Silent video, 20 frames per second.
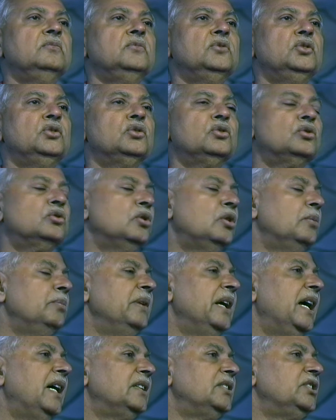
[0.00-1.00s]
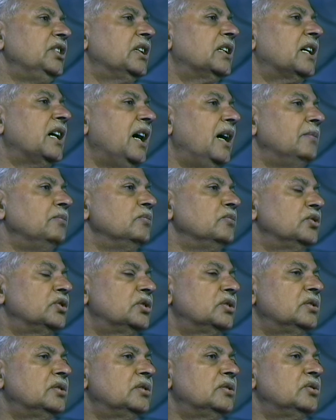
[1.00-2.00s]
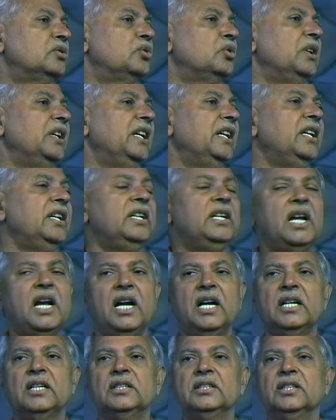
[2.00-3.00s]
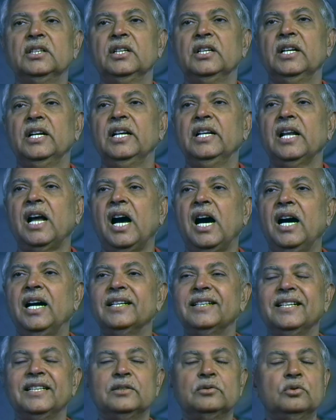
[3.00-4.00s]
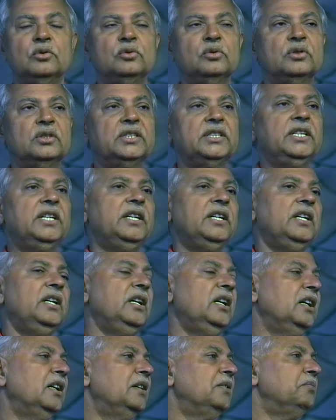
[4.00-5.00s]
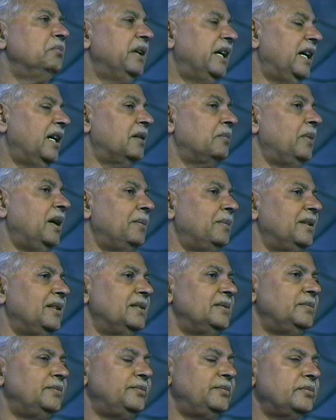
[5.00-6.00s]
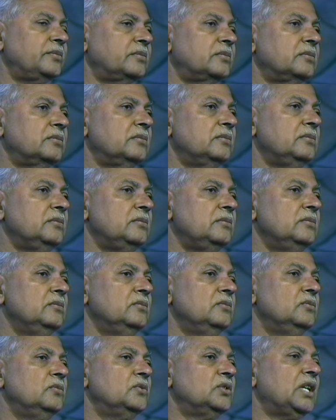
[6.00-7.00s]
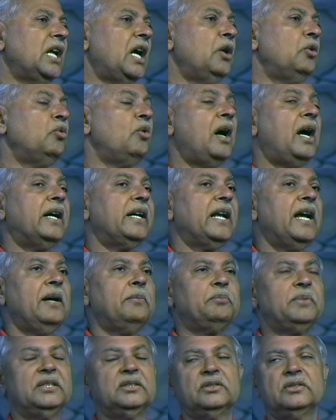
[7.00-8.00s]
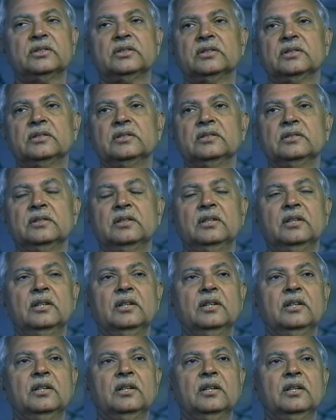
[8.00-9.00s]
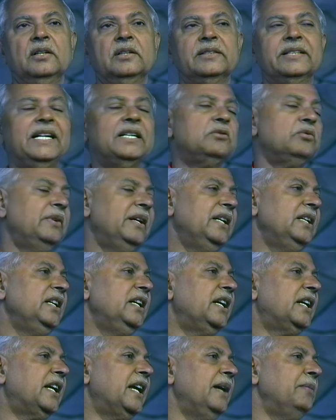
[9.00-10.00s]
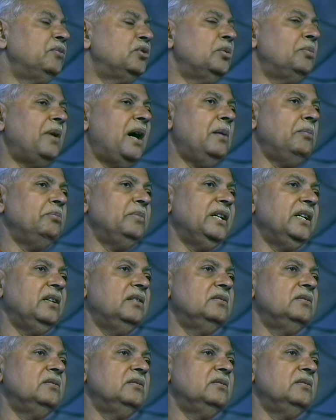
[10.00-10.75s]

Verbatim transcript: So Meherji comes to India in order to see Meher Baba. Now what happens? That when he came to Bombay,